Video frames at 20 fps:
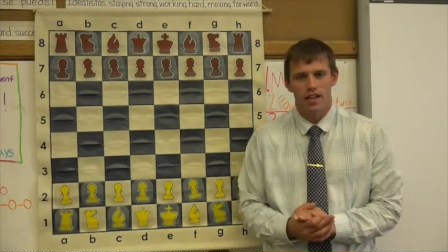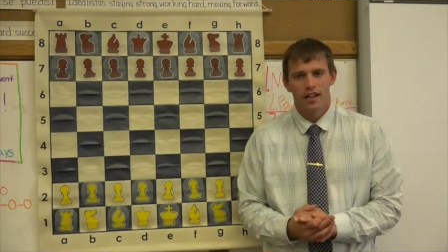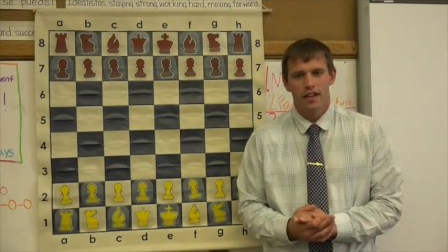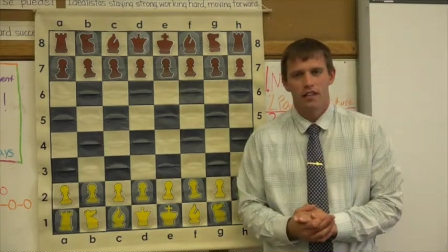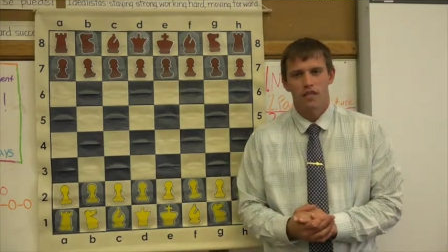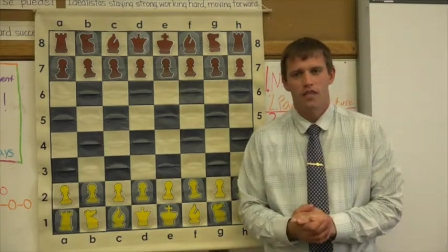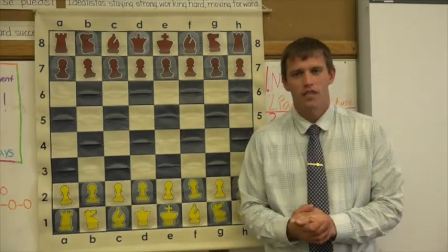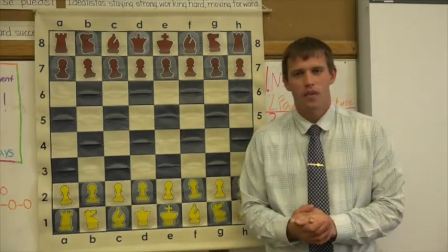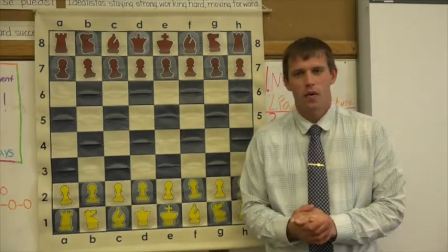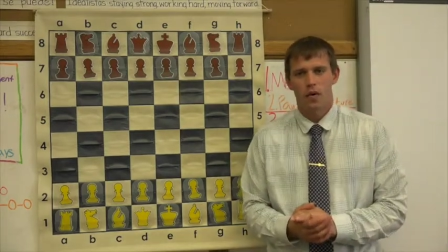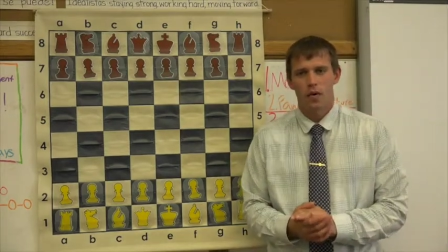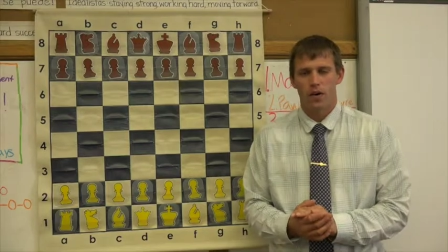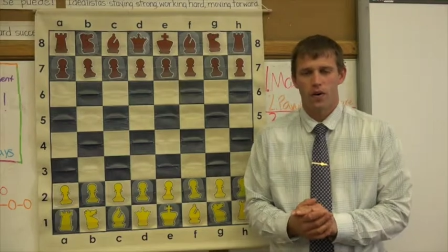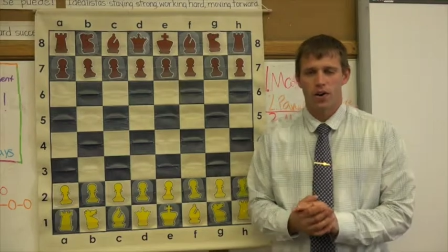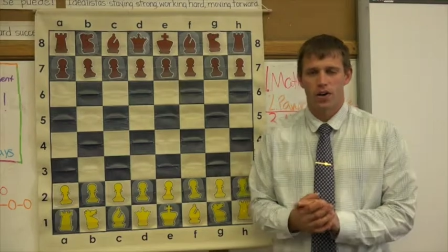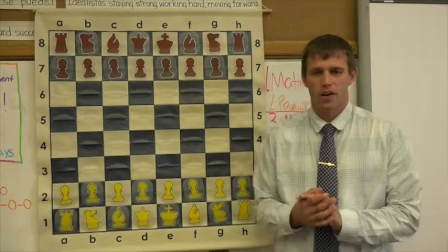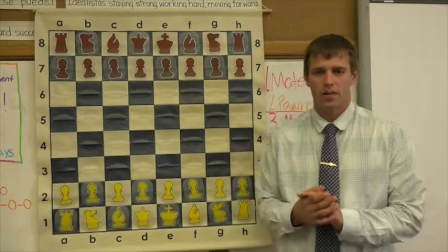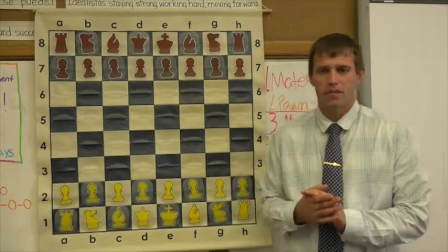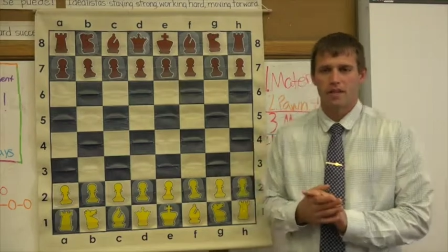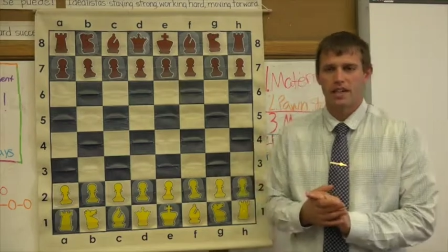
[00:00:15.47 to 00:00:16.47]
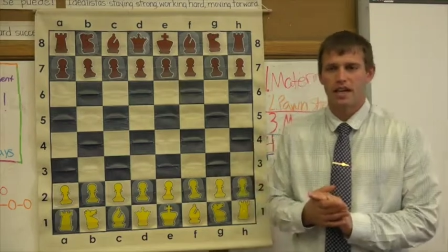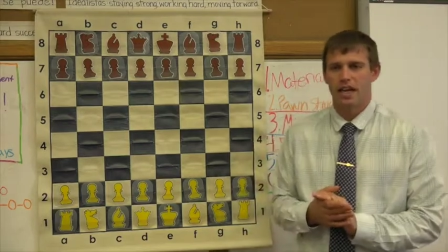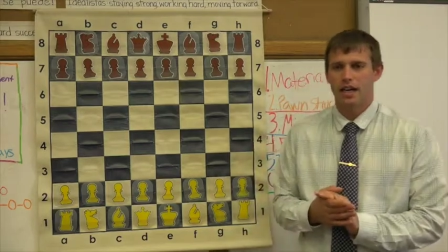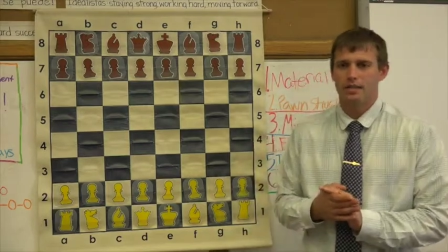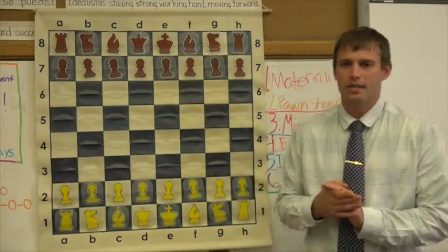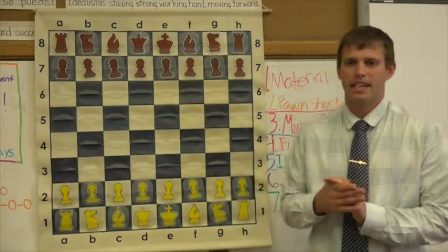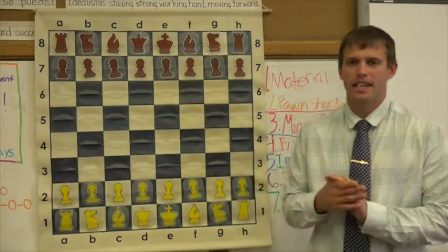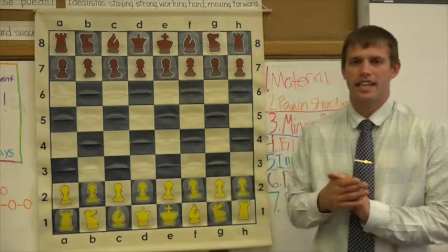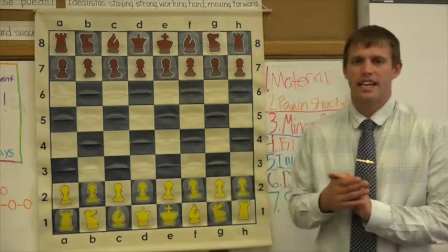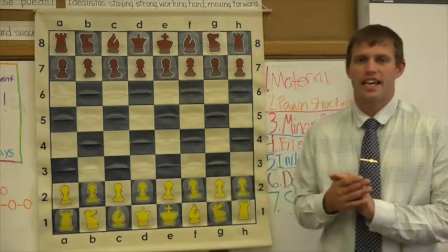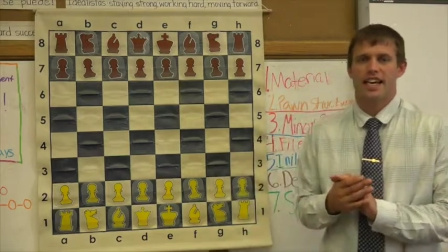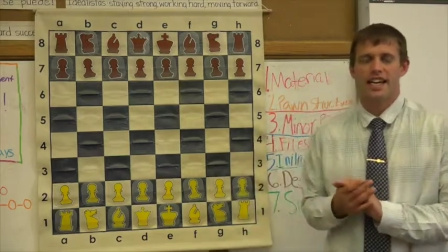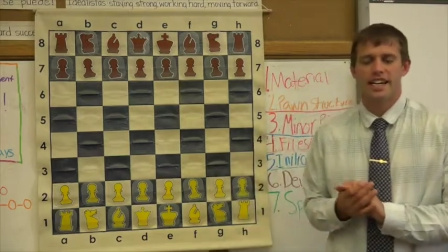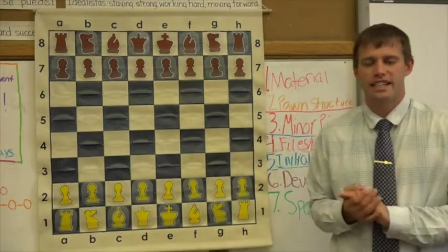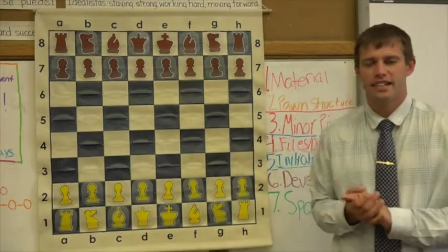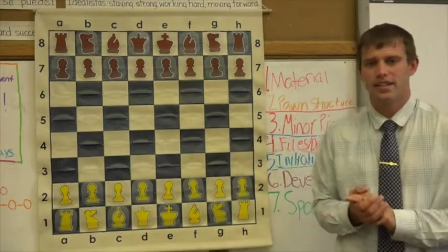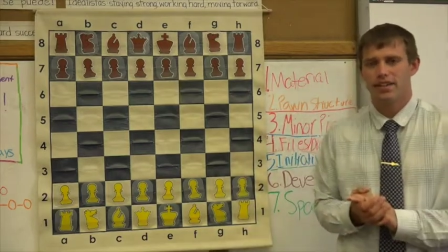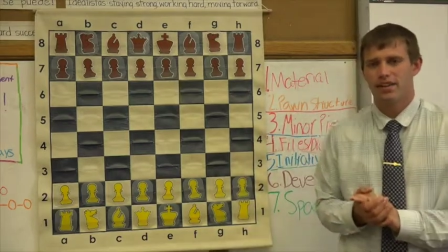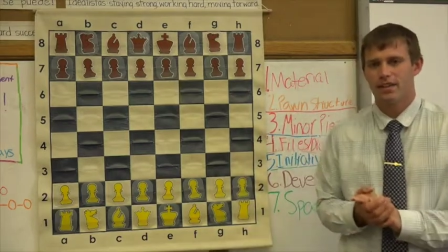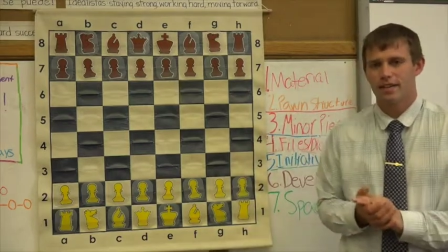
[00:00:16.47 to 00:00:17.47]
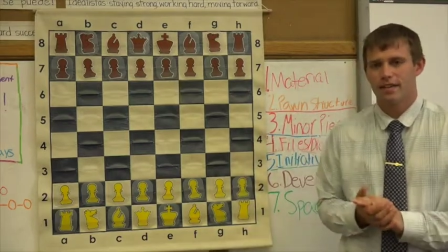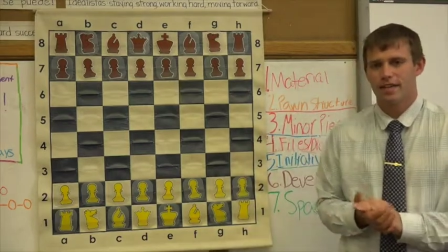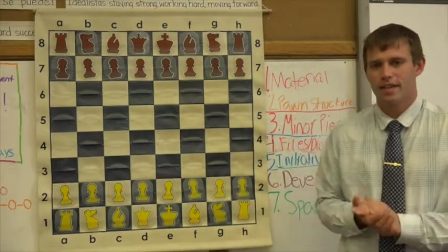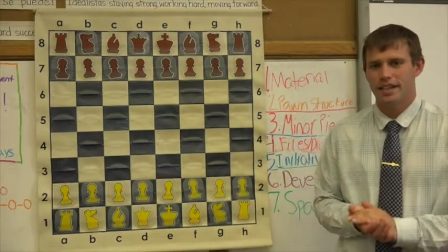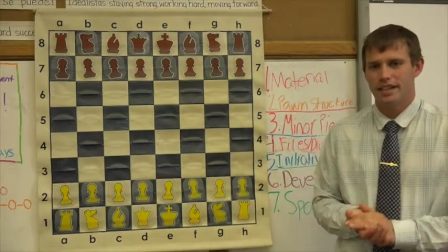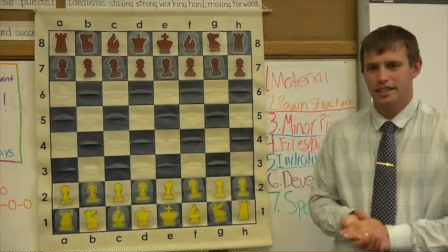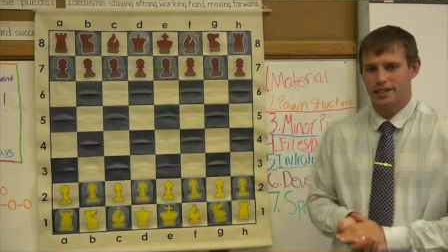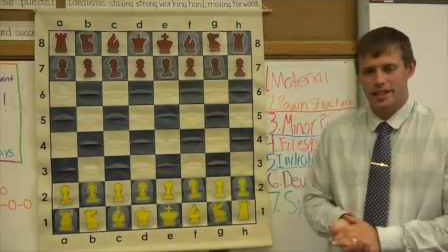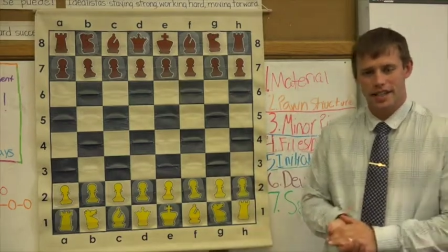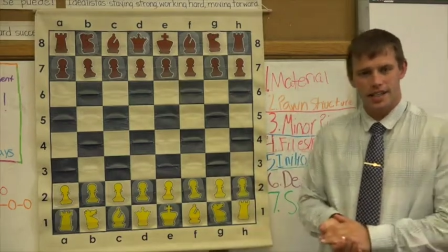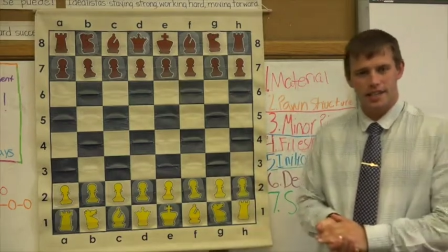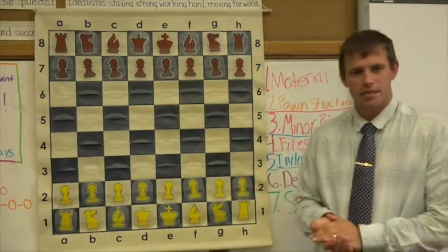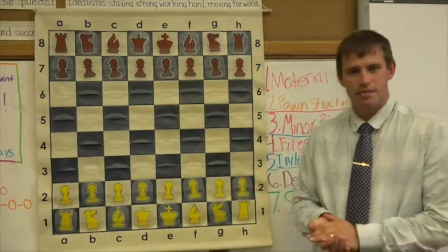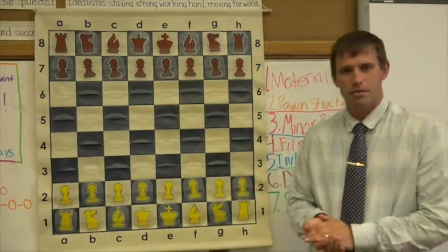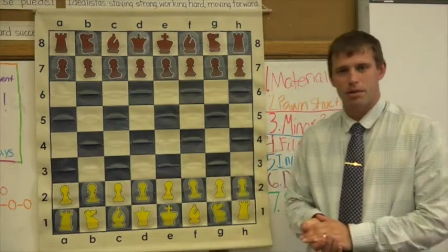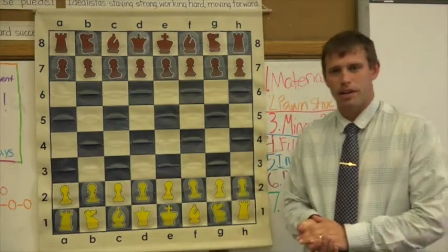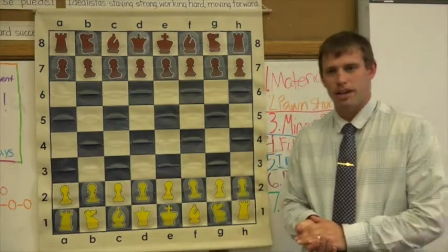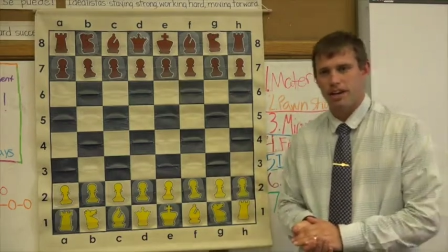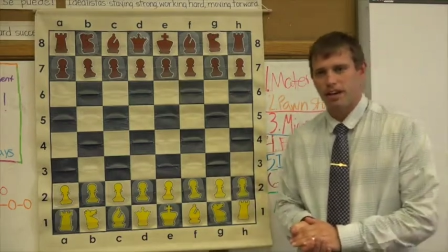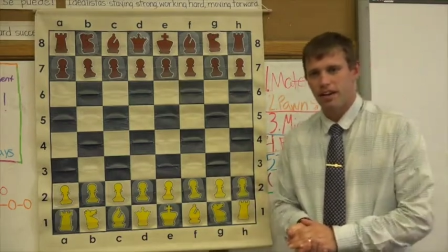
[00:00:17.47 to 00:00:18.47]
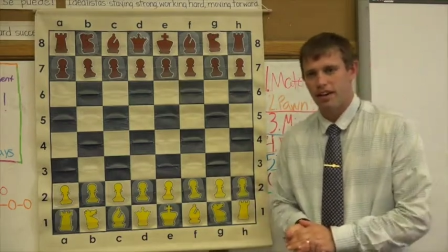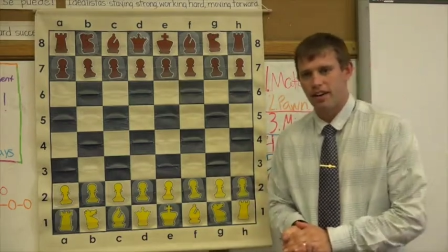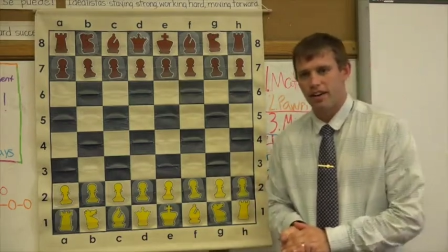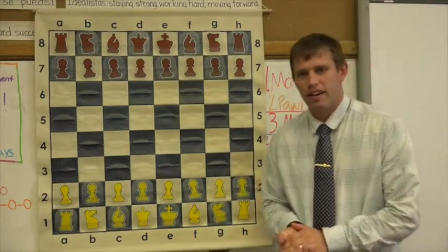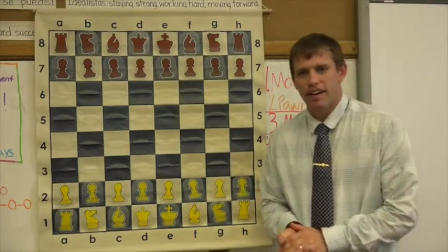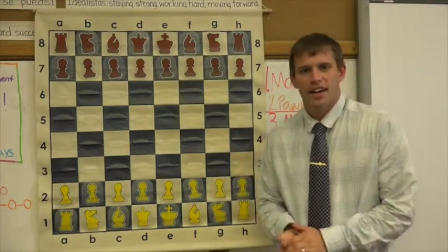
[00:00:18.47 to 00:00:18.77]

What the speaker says: for becoming a tournament chess player.